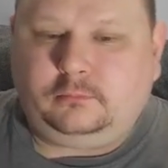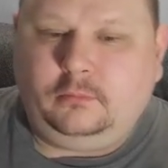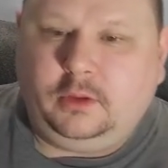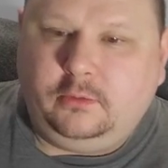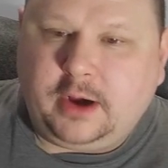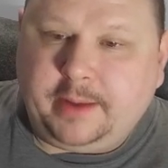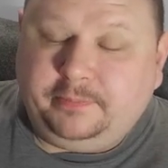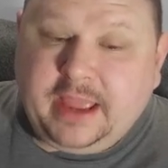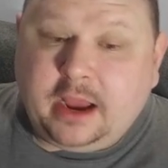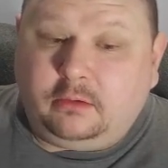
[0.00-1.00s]
Right,
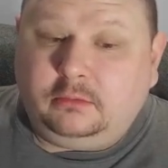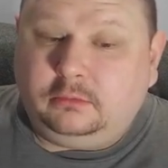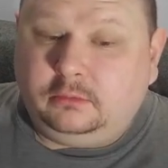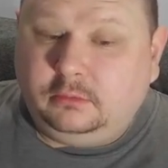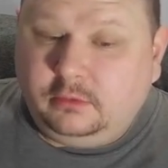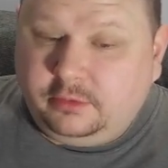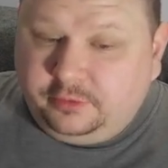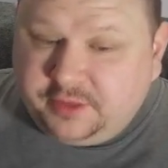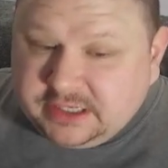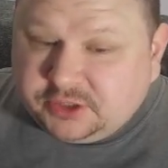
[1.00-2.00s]
now,
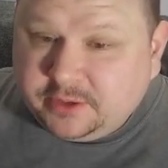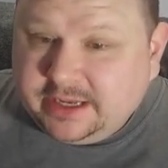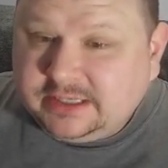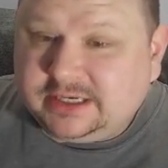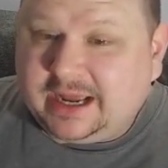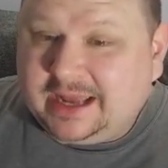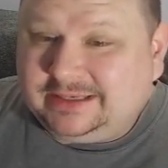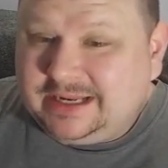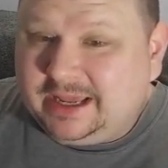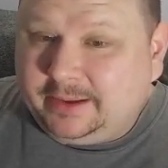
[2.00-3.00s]
this is an
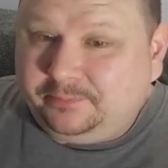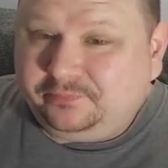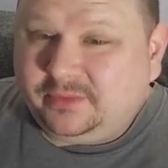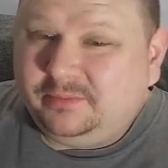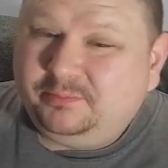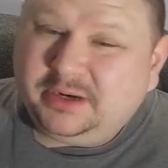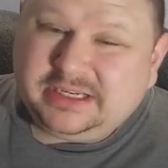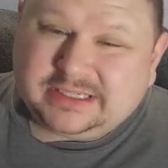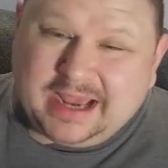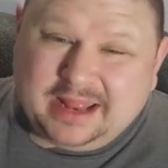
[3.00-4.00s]
idea, but he's
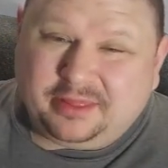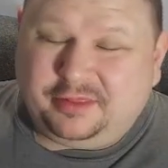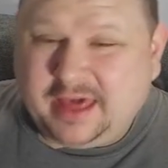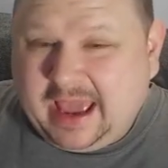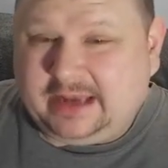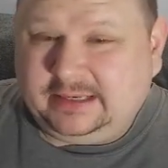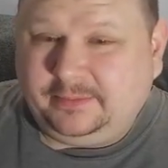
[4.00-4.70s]
got that.